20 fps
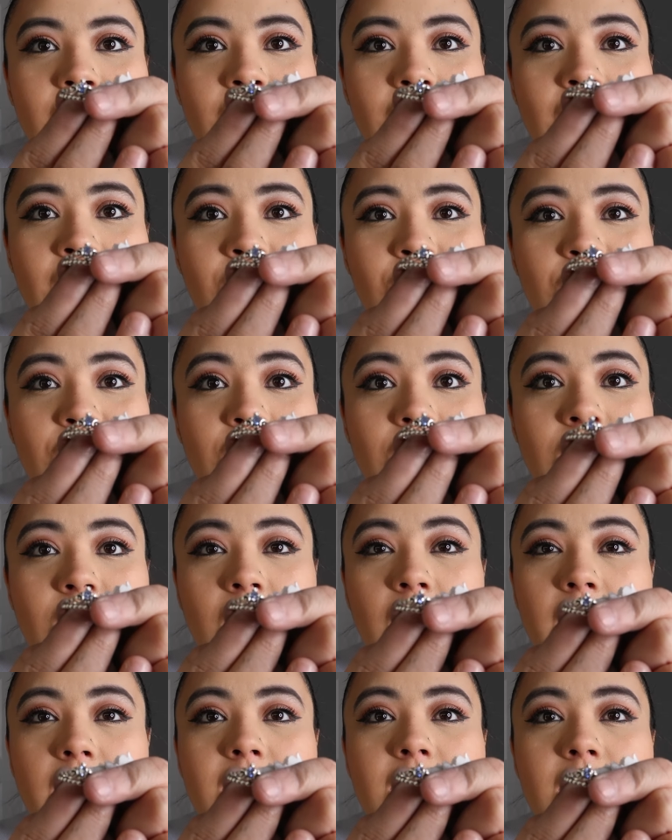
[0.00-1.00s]
Look how
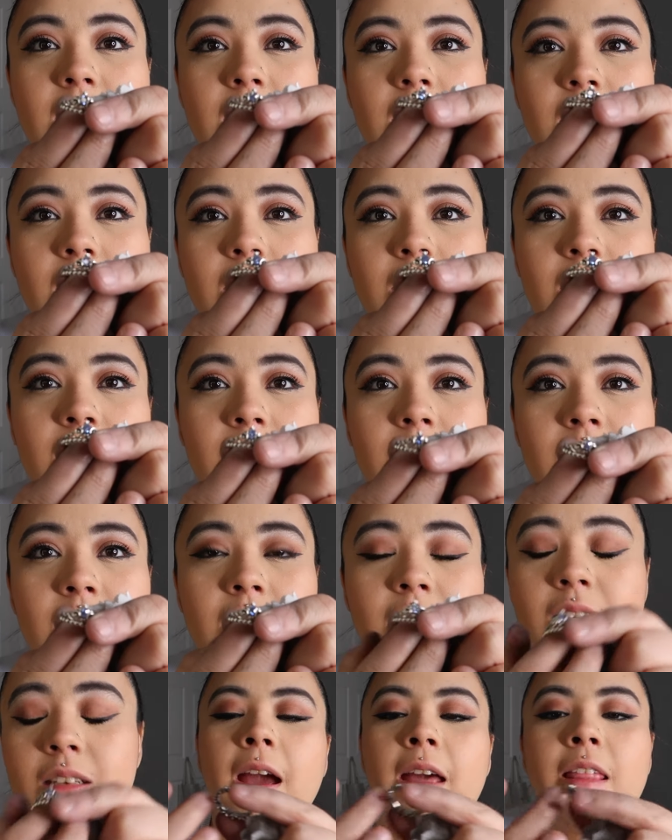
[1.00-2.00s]
shiny.
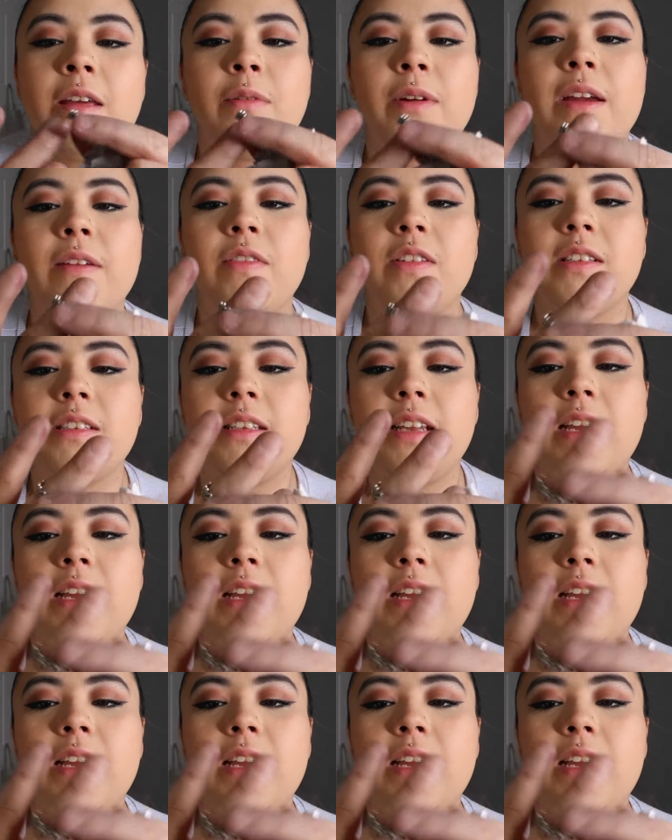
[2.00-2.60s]
And then we have this